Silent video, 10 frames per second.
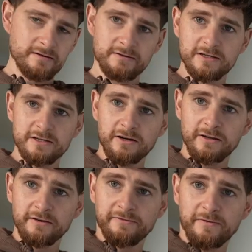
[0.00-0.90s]
just look
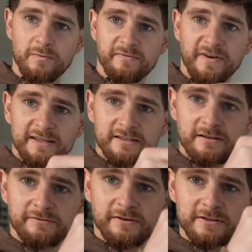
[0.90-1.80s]
at the form factor
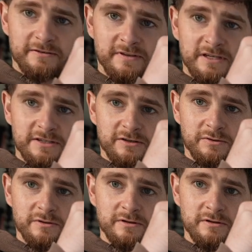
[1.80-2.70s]
difference of these two.